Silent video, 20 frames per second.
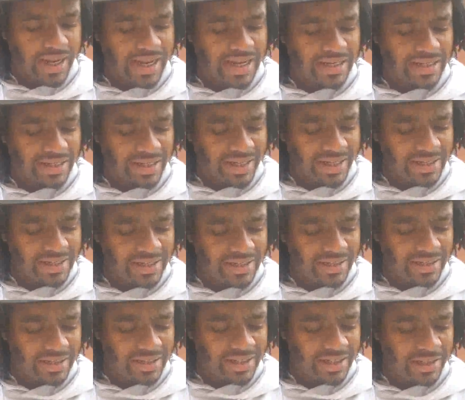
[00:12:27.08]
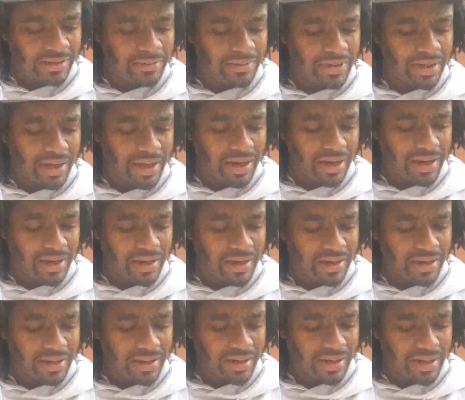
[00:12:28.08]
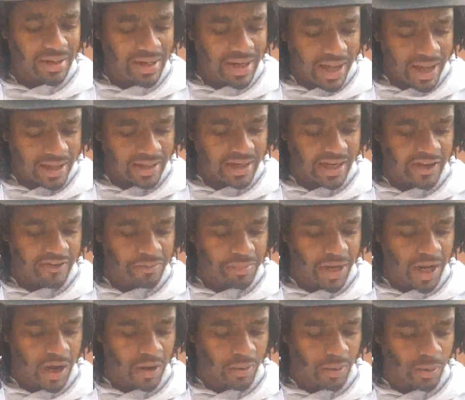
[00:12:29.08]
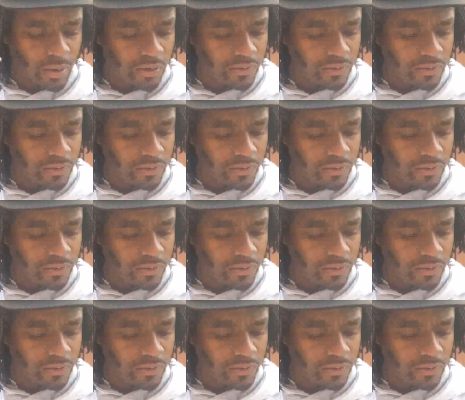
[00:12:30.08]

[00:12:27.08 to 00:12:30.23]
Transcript: And let them not have power